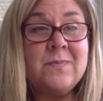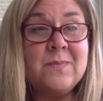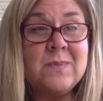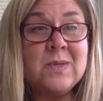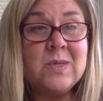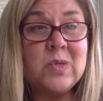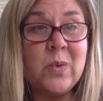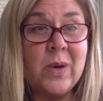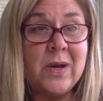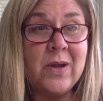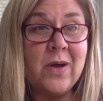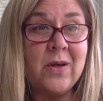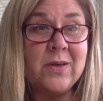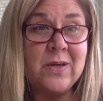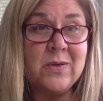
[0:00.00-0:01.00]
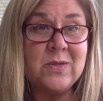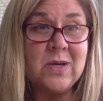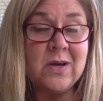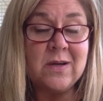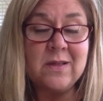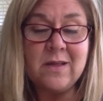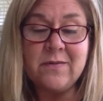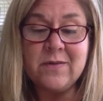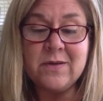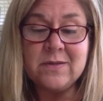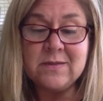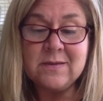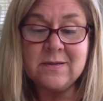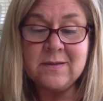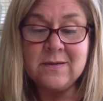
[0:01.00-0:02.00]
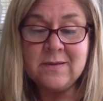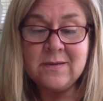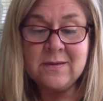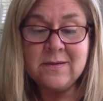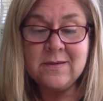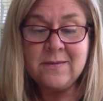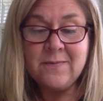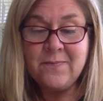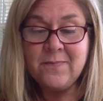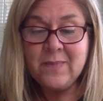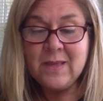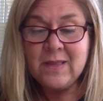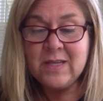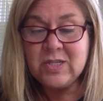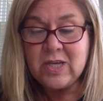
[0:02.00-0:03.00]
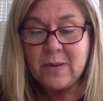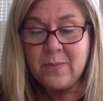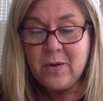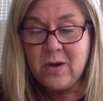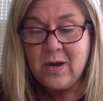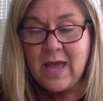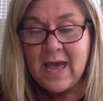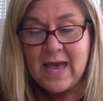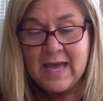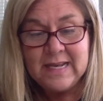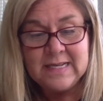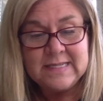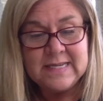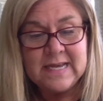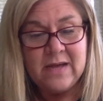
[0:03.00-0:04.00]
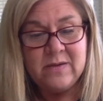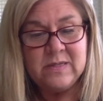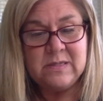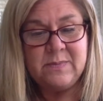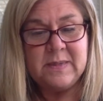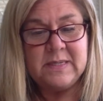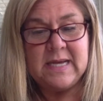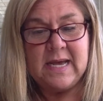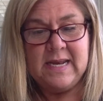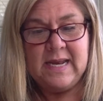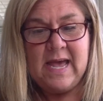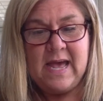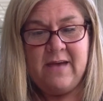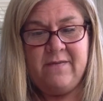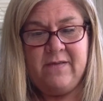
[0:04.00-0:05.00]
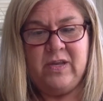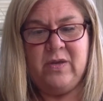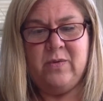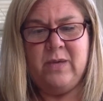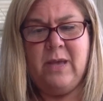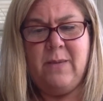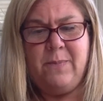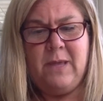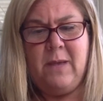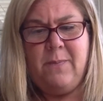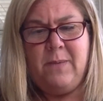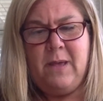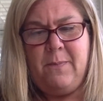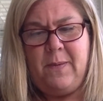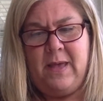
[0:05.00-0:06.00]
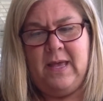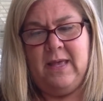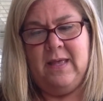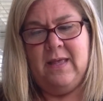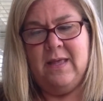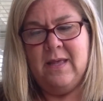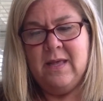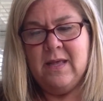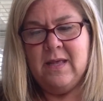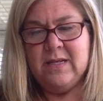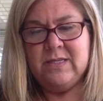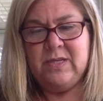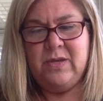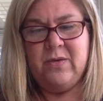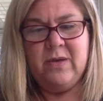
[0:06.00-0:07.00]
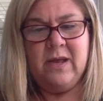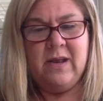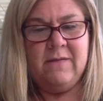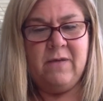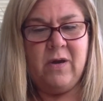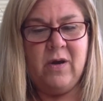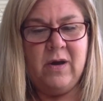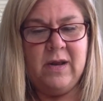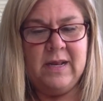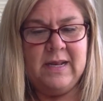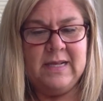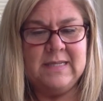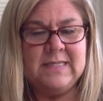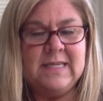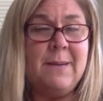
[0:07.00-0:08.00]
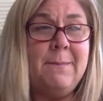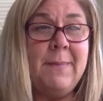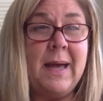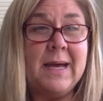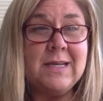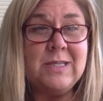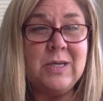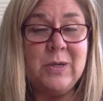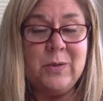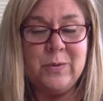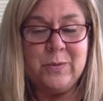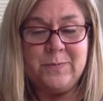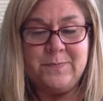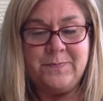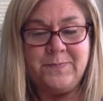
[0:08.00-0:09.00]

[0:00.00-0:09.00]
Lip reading: Sorry to all you dog lovers. The shepherd headed down Spadina Avenue, yip, yip, yipping, so you could have heard it in Timbuktu.